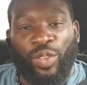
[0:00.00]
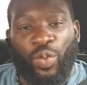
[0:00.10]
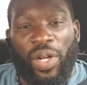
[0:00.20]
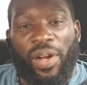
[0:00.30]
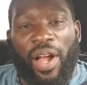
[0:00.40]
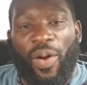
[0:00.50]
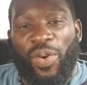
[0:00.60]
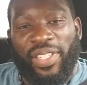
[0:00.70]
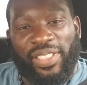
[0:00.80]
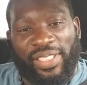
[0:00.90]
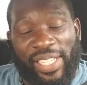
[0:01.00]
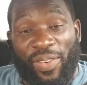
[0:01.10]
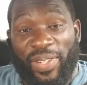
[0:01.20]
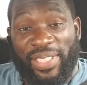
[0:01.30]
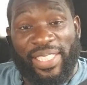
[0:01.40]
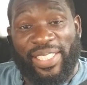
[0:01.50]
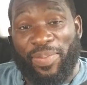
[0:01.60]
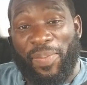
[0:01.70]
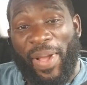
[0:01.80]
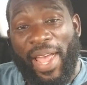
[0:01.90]
Well, I want to I want to say
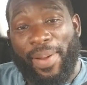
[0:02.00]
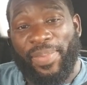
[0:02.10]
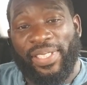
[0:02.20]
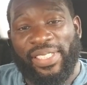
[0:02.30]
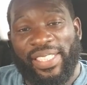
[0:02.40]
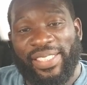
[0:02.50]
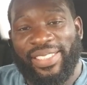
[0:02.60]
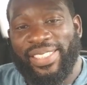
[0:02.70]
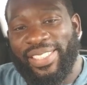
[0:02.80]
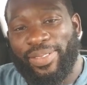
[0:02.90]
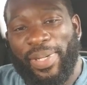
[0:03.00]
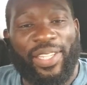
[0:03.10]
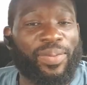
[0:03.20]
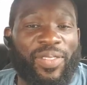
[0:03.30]
something. I'm happy, and you see this smile on my